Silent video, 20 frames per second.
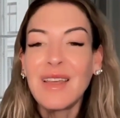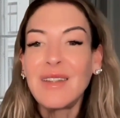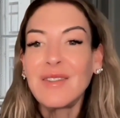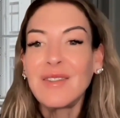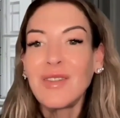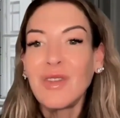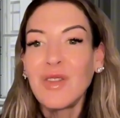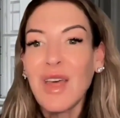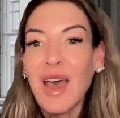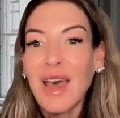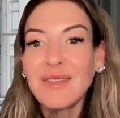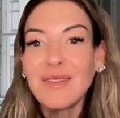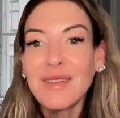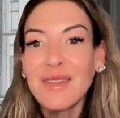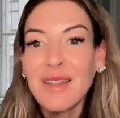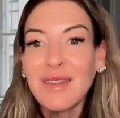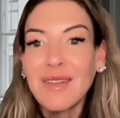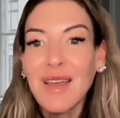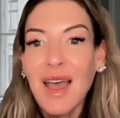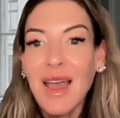And so
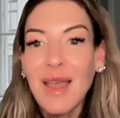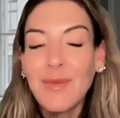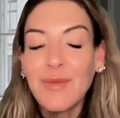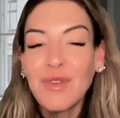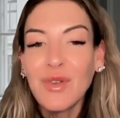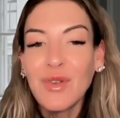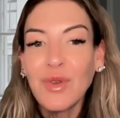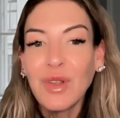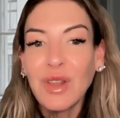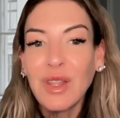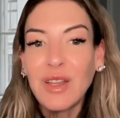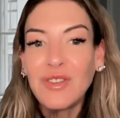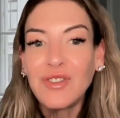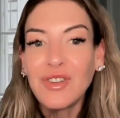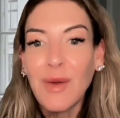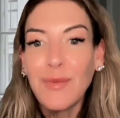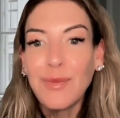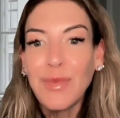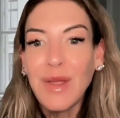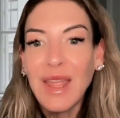that's the time to really
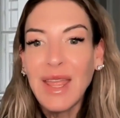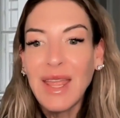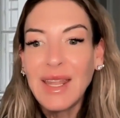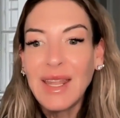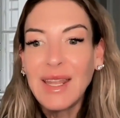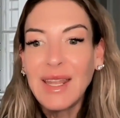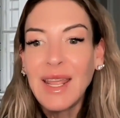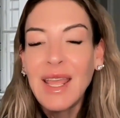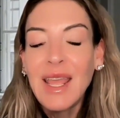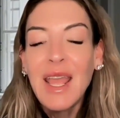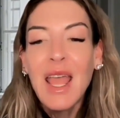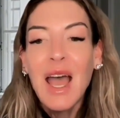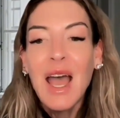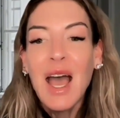jump in.